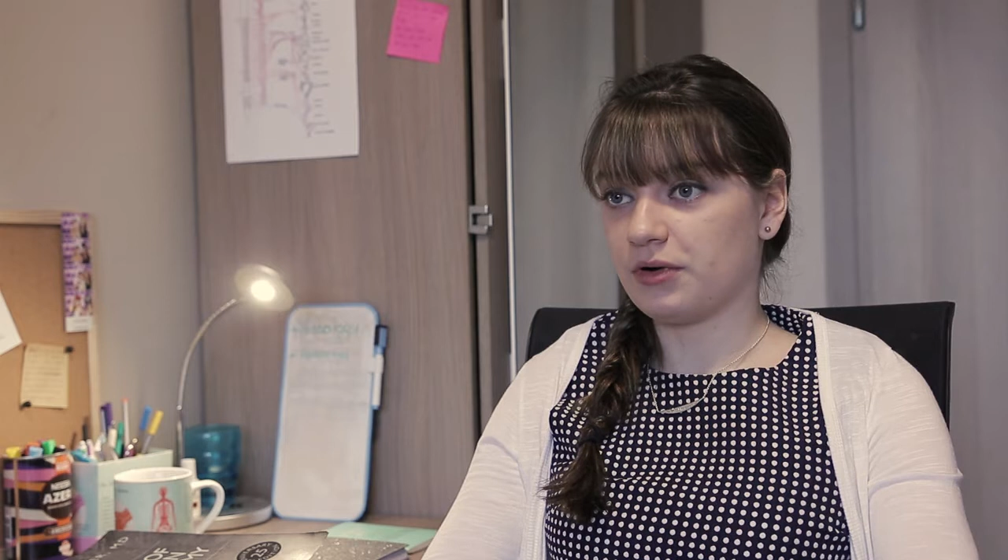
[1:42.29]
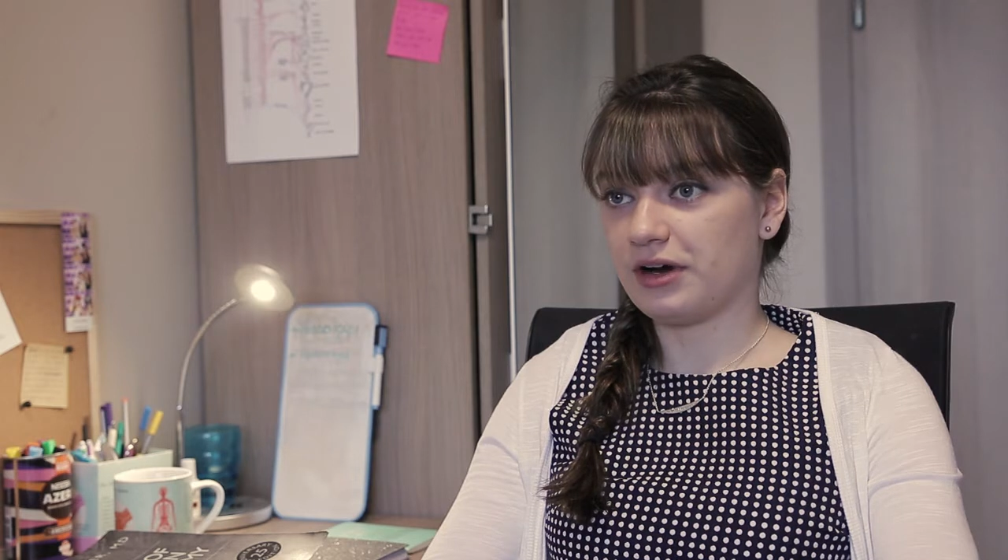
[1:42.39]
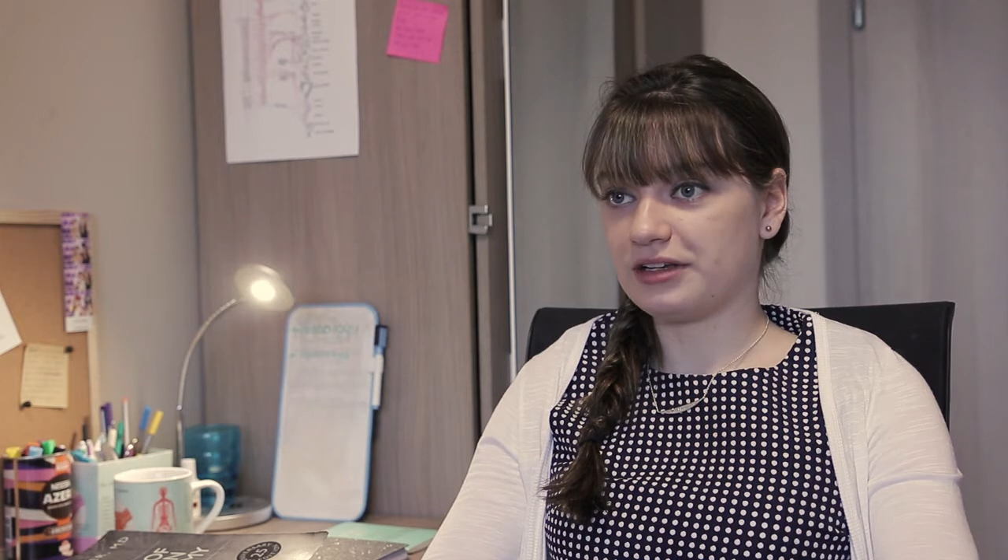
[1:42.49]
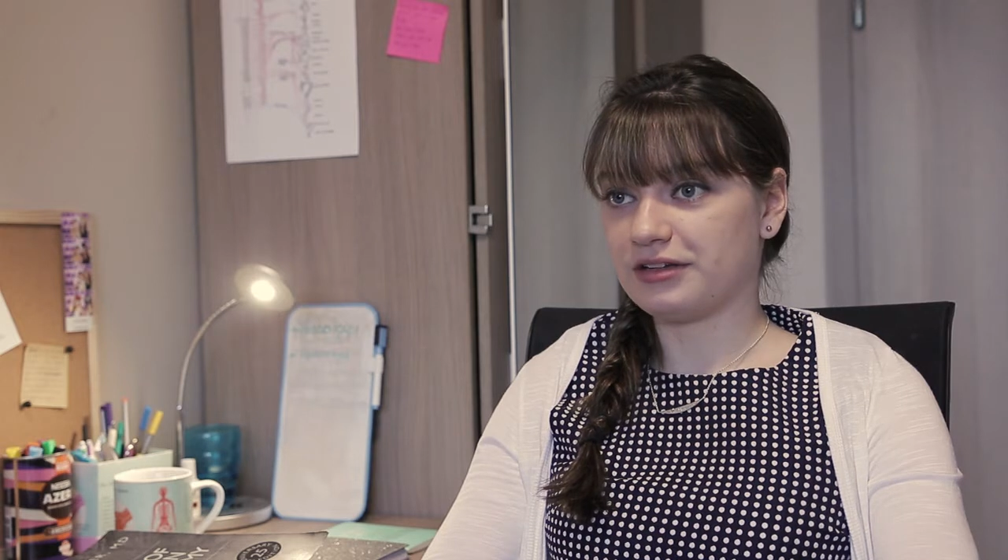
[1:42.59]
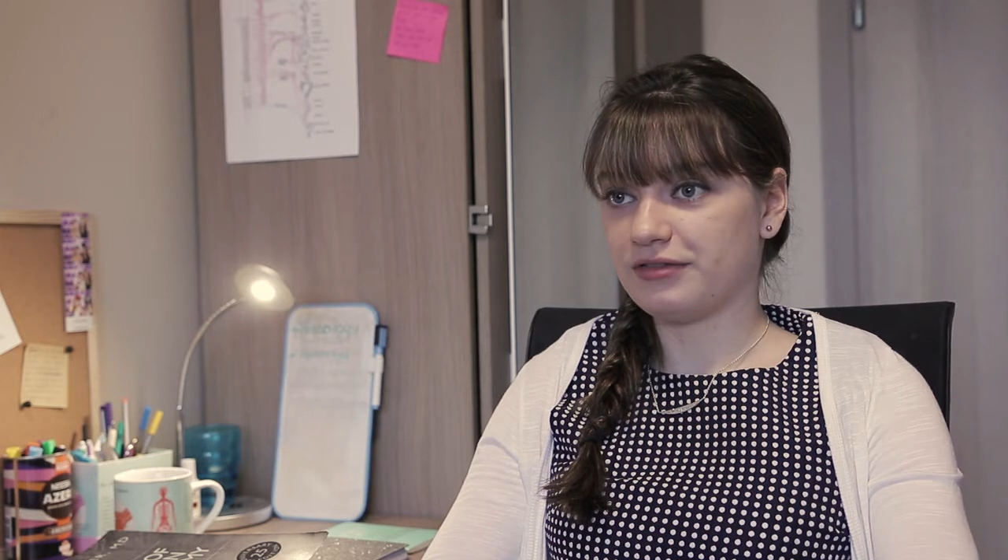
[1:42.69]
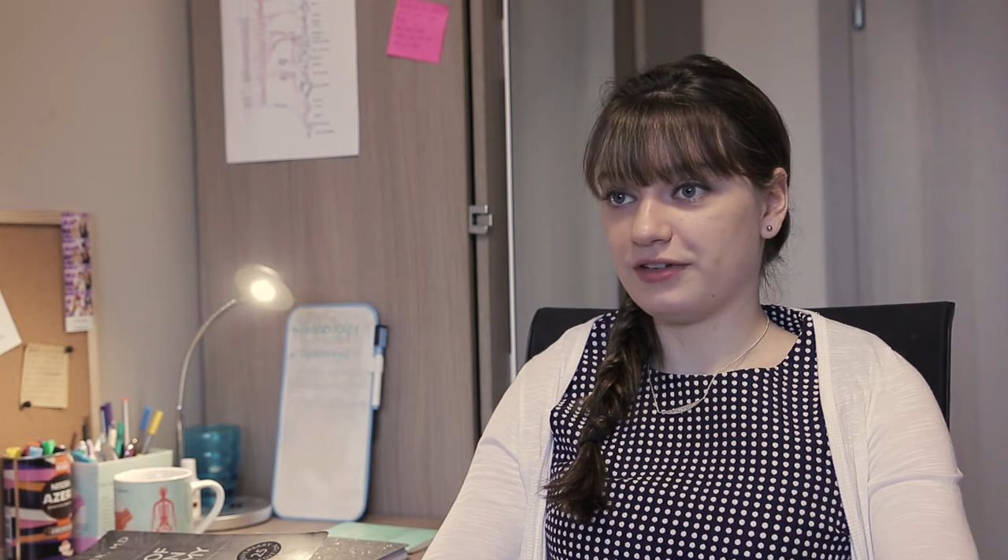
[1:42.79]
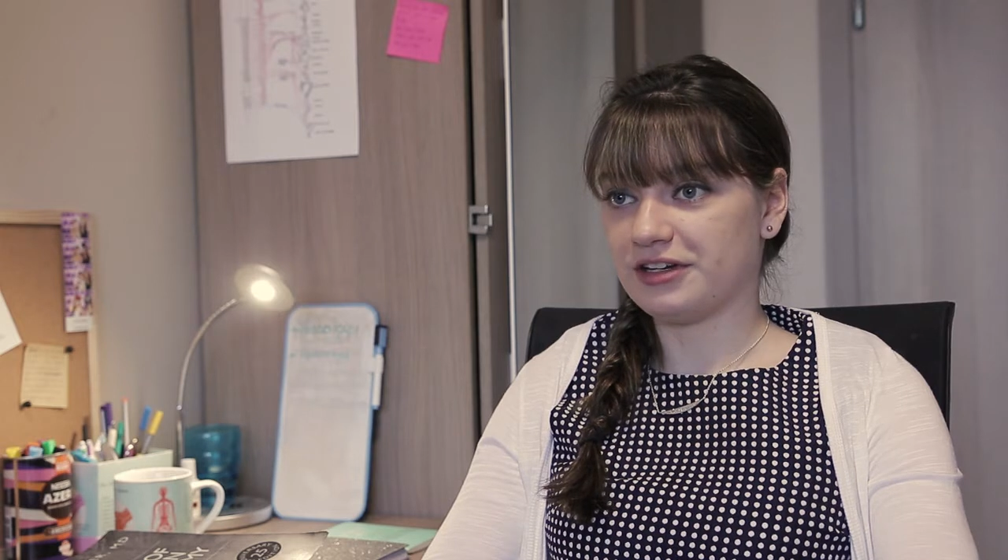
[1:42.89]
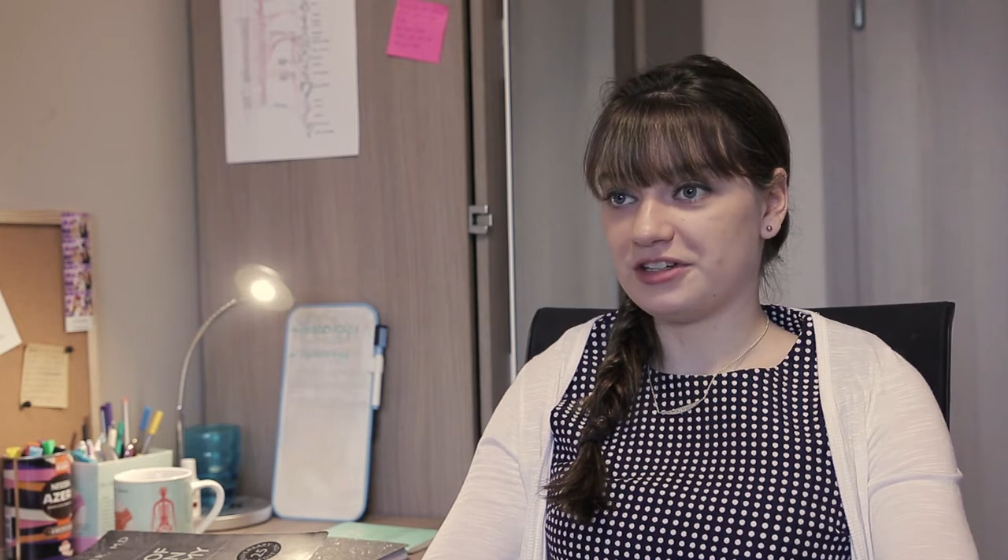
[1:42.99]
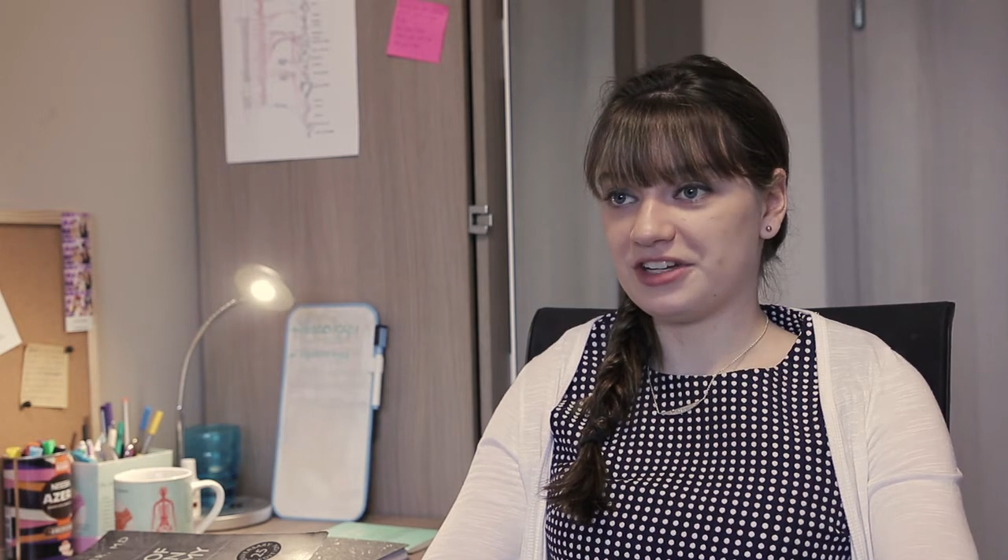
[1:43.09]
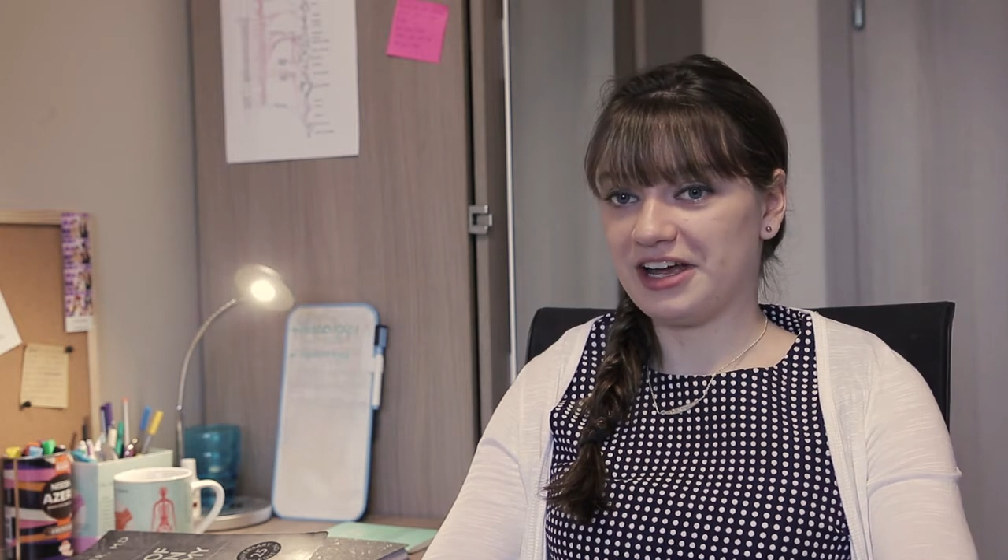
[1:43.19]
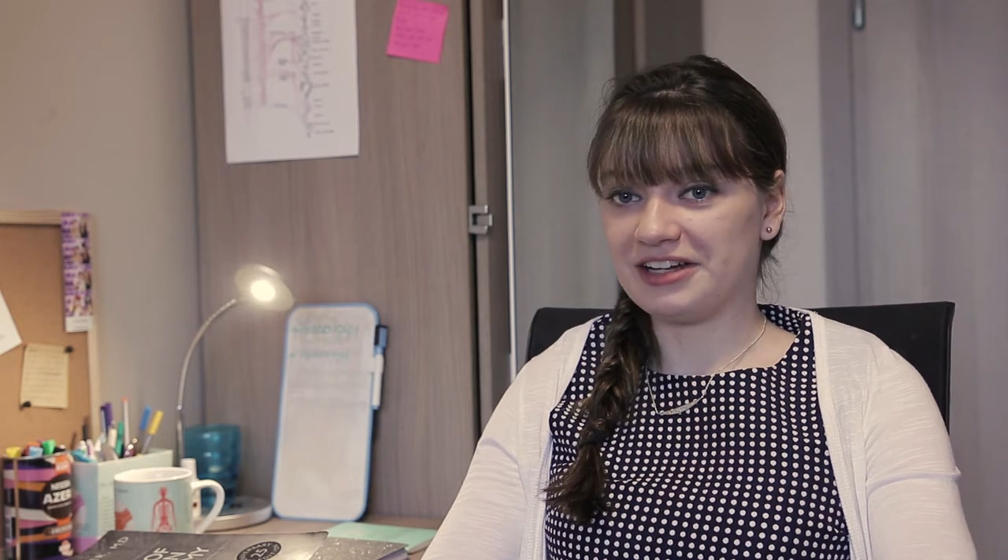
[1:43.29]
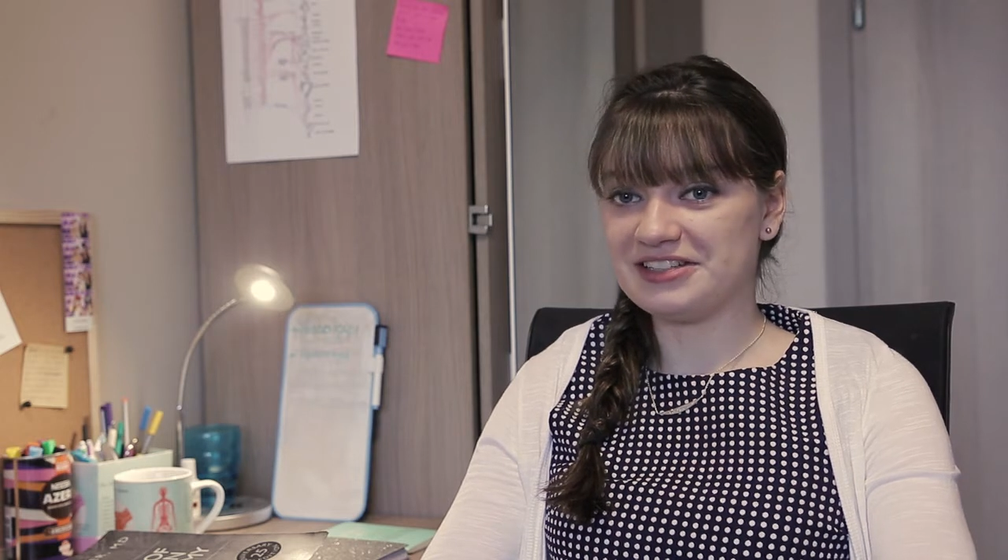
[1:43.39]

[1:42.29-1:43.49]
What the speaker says: or I could finish at